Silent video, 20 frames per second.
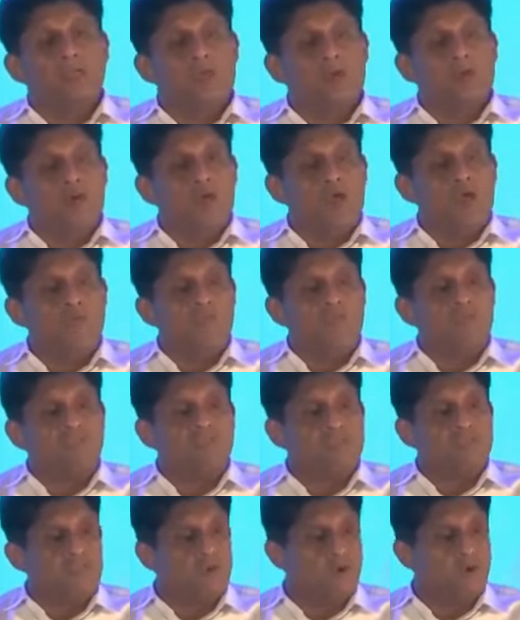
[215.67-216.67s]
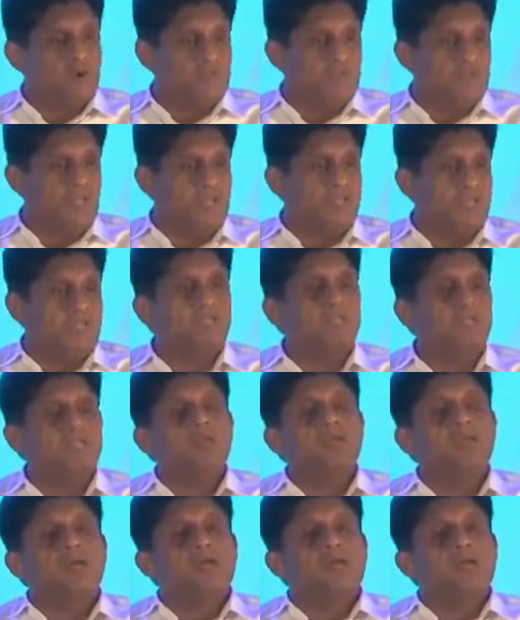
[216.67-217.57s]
Now, having said all of that,